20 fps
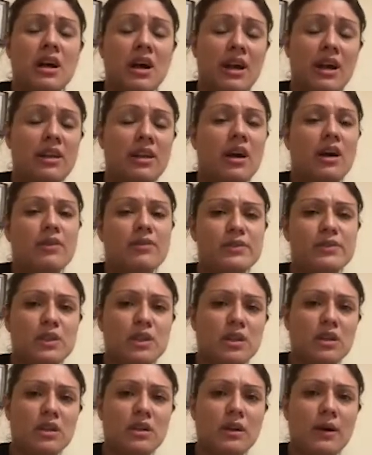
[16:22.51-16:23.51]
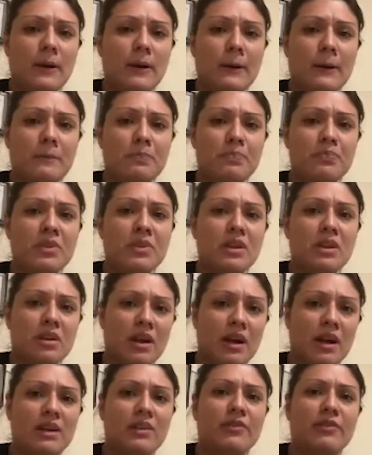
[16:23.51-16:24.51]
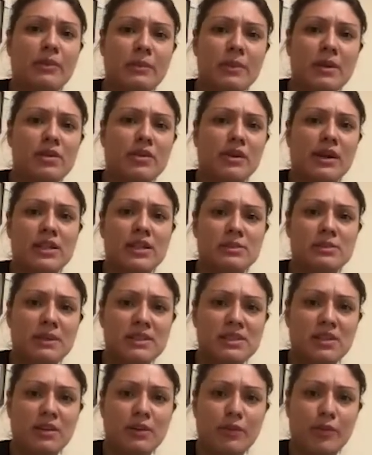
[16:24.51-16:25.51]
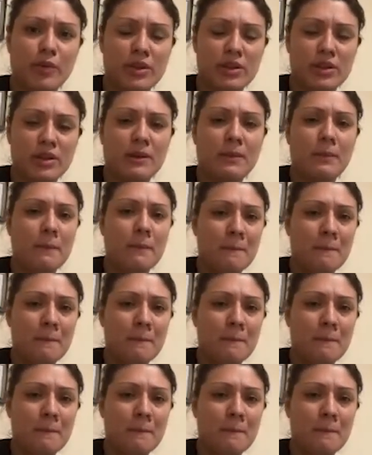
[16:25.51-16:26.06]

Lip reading: enough to kind of familiarize myself with it.